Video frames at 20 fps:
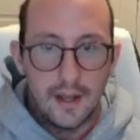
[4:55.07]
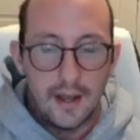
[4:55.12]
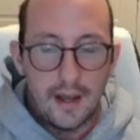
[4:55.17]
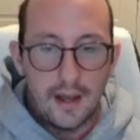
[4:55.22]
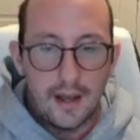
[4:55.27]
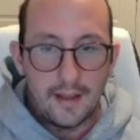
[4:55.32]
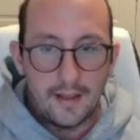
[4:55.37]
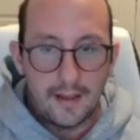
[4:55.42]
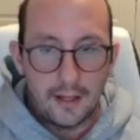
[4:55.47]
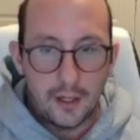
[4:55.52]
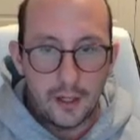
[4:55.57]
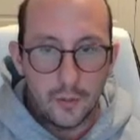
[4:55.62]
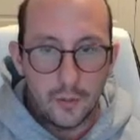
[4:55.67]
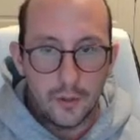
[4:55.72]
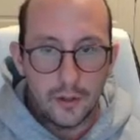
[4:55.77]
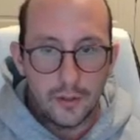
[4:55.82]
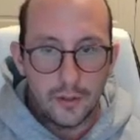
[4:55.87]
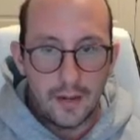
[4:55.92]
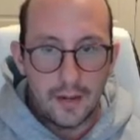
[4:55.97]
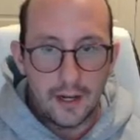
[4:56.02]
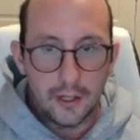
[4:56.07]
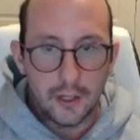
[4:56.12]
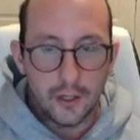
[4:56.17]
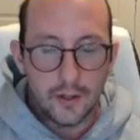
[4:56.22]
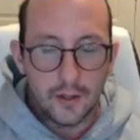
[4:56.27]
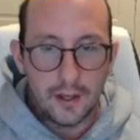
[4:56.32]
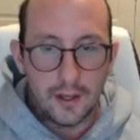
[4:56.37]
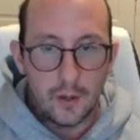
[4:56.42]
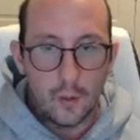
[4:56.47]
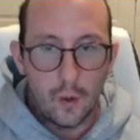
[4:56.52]
and then you would make sure
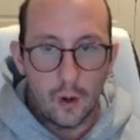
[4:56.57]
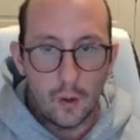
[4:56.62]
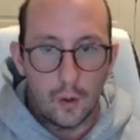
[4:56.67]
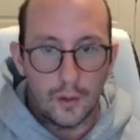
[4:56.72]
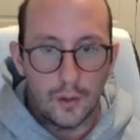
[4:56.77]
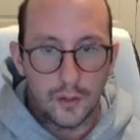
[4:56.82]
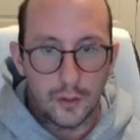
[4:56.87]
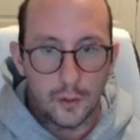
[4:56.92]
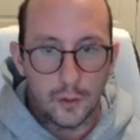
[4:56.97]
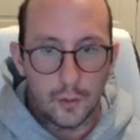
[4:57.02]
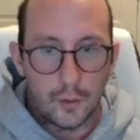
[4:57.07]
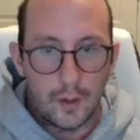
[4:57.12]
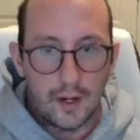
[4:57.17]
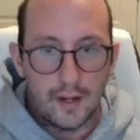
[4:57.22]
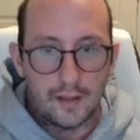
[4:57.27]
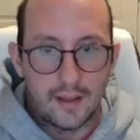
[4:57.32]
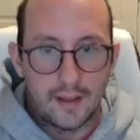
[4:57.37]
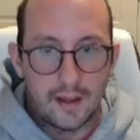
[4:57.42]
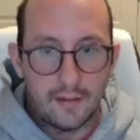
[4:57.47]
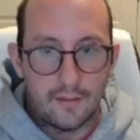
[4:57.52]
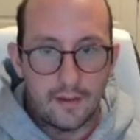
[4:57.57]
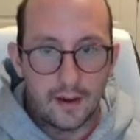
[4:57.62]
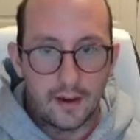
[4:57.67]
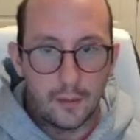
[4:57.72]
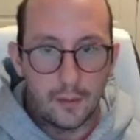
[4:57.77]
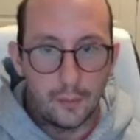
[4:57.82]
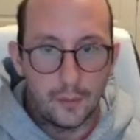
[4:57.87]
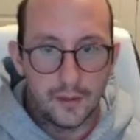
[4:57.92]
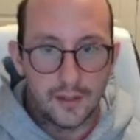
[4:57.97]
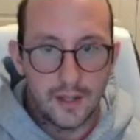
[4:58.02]
that you always create that
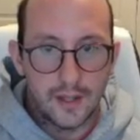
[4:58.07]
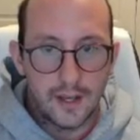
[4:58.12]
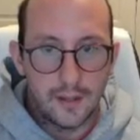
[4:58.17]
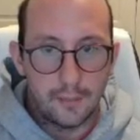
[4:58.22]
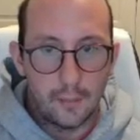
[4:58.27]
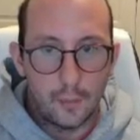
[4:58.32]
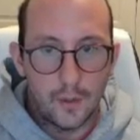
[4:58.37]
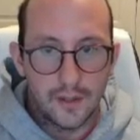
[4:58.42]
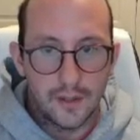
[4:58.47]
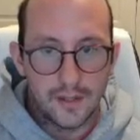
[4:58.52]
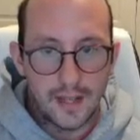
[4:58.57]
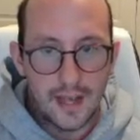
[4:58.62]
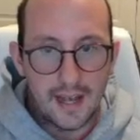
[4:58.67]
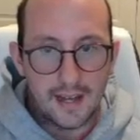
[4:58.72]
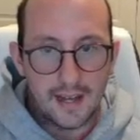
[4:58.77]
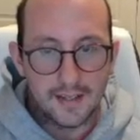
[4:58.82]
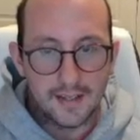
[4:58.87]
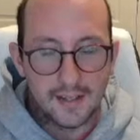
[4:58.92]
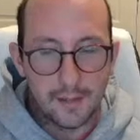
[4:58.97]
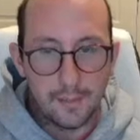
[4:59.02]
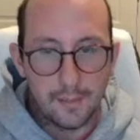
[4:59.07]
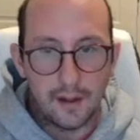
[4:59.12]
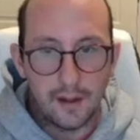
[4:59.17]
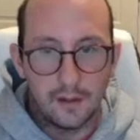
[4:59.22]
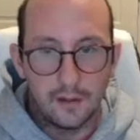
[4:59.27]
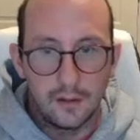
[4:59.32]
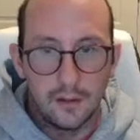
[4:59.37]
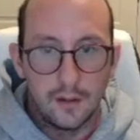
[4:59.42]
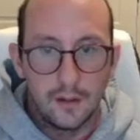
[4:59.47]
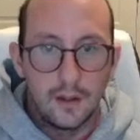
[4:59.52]
variable type with X M L.